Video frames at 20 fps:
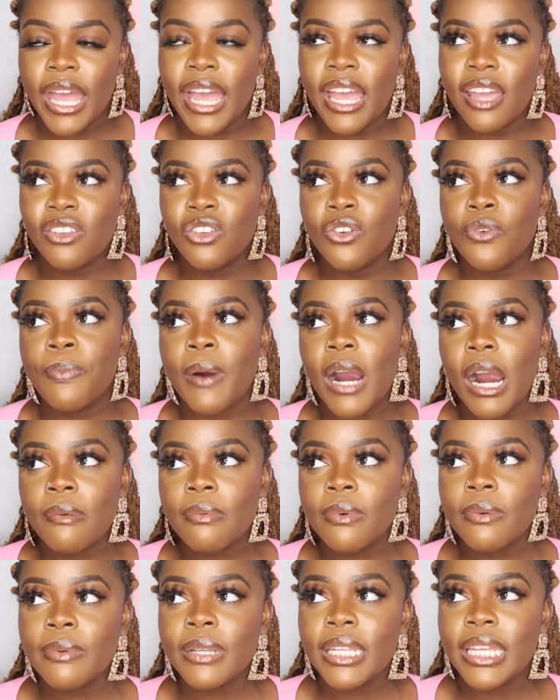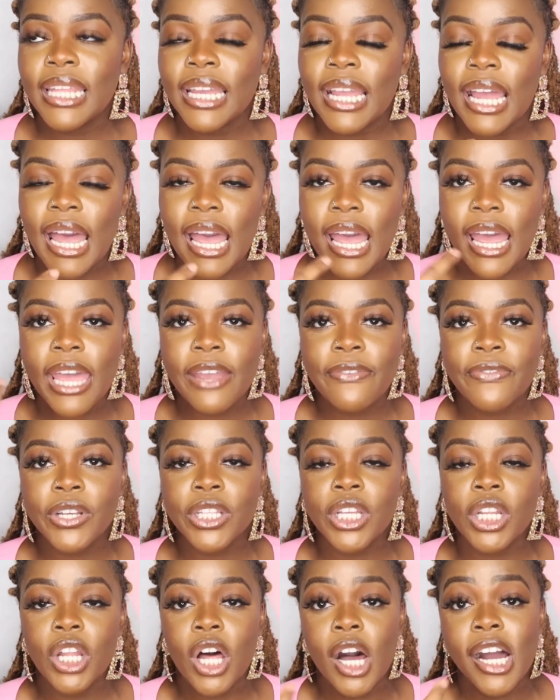And you probably, like, I
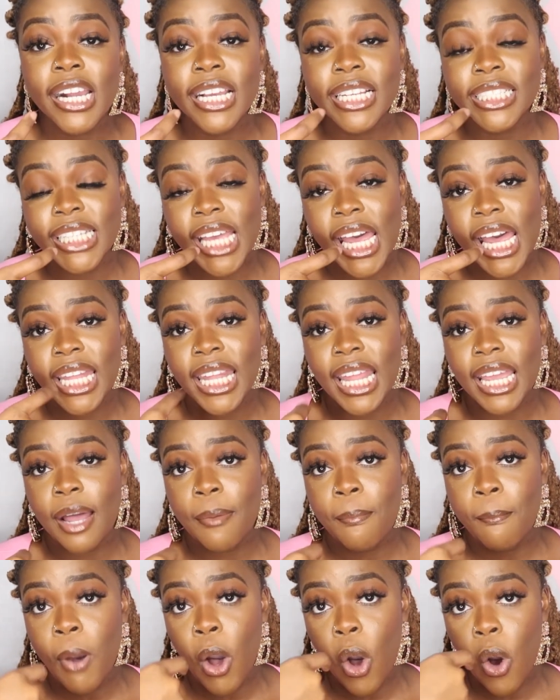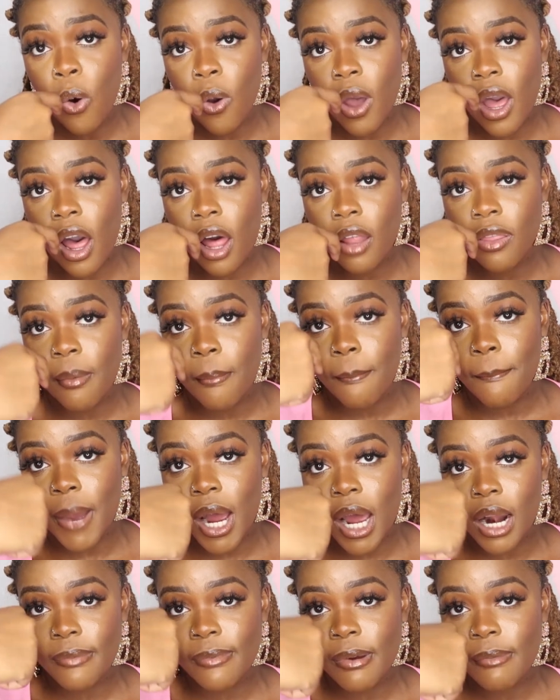for the longest had like a poke on the
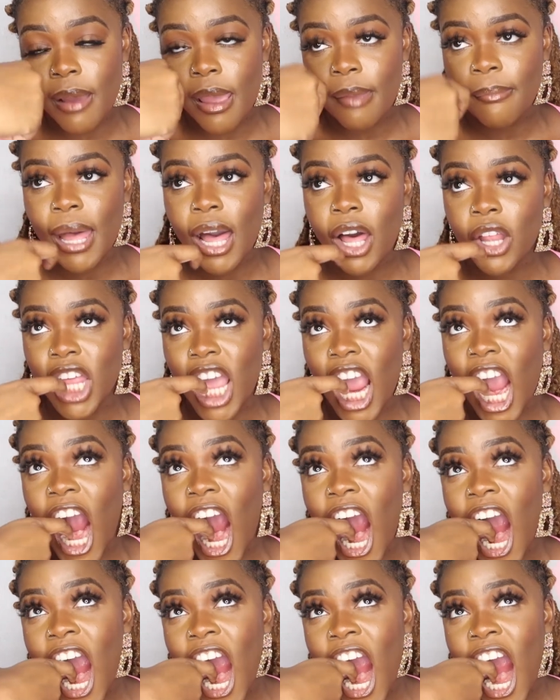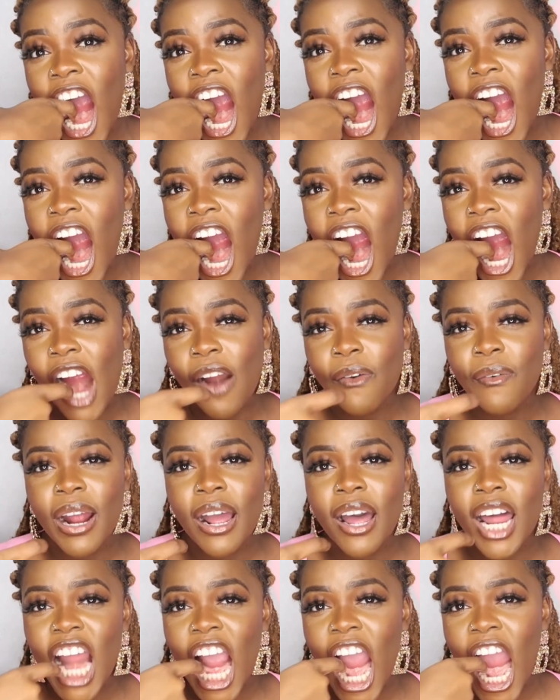bottom of my mouth, like
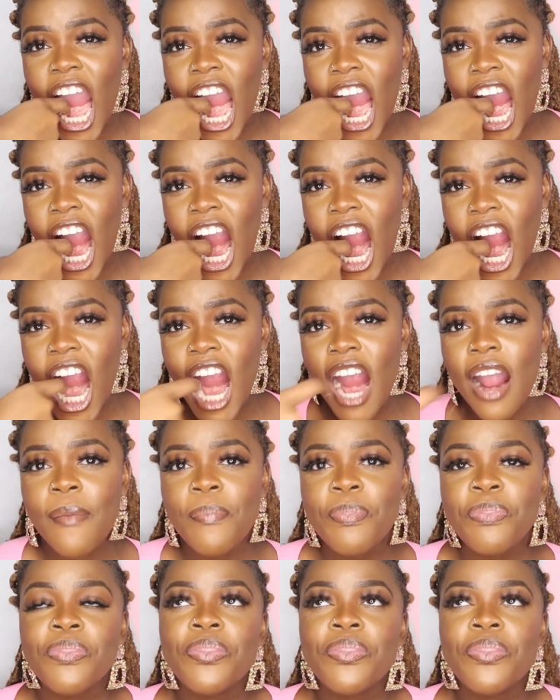around here.